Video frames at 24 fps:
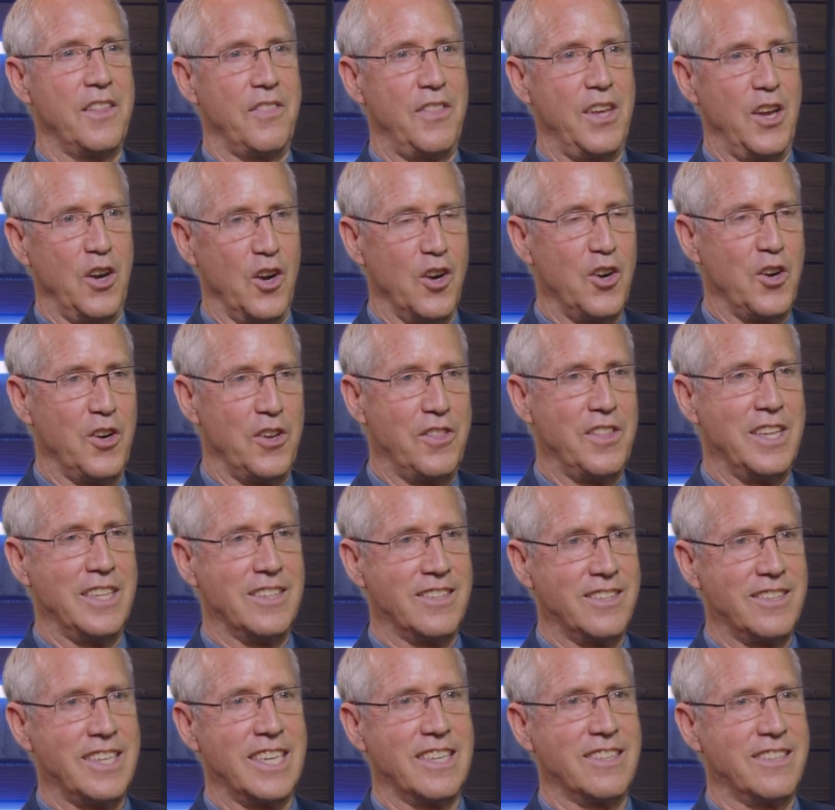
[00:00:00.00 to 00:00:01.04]
the earth in
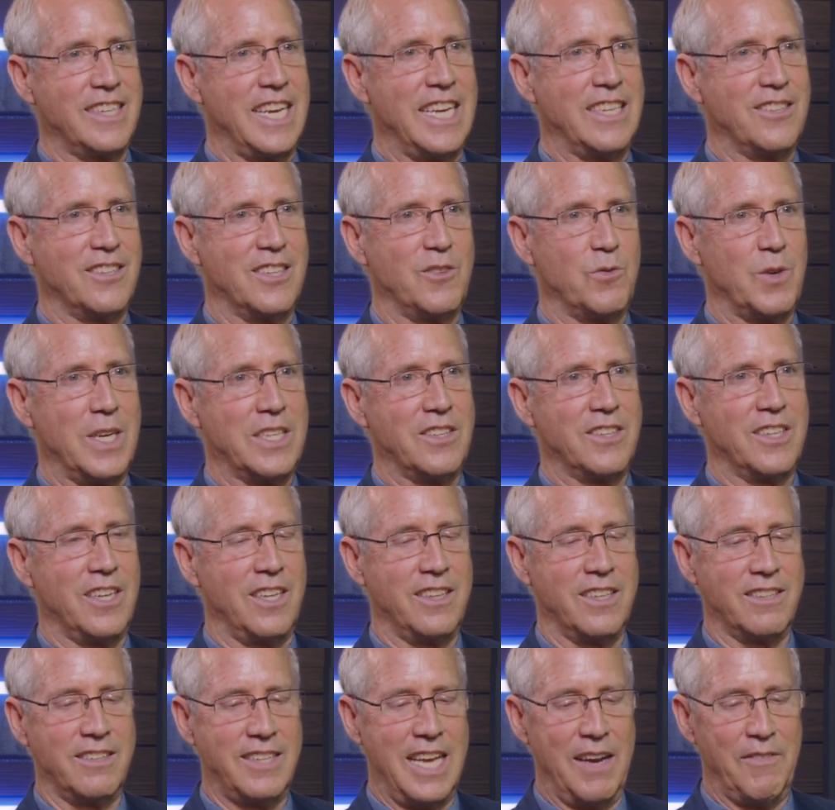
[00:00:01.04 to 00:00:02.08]
six days and rested
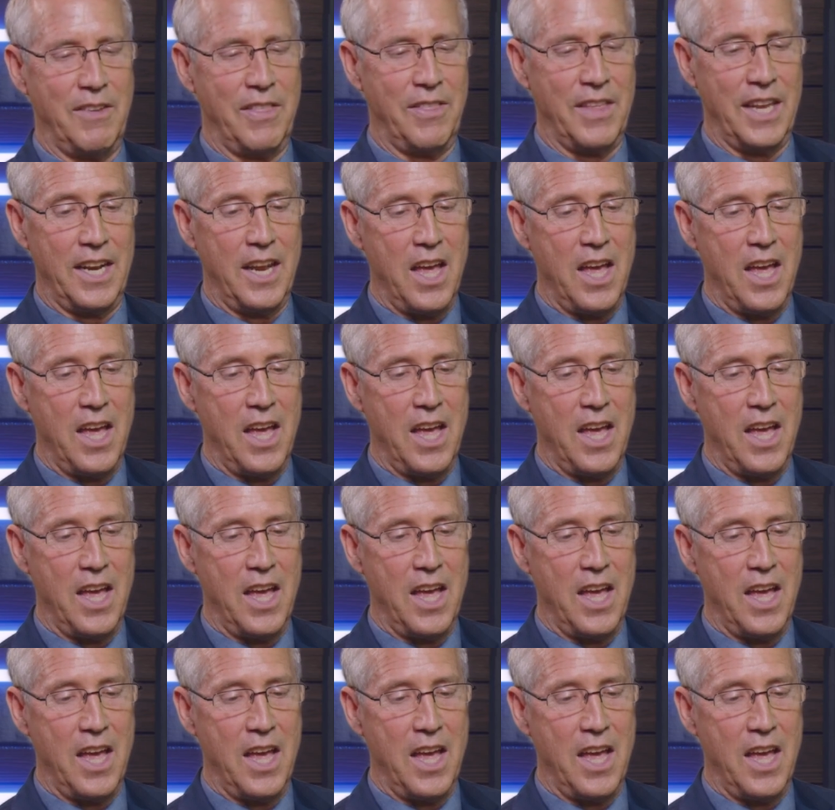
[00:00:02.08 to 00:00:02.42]
on the seventh. Mm-hmm.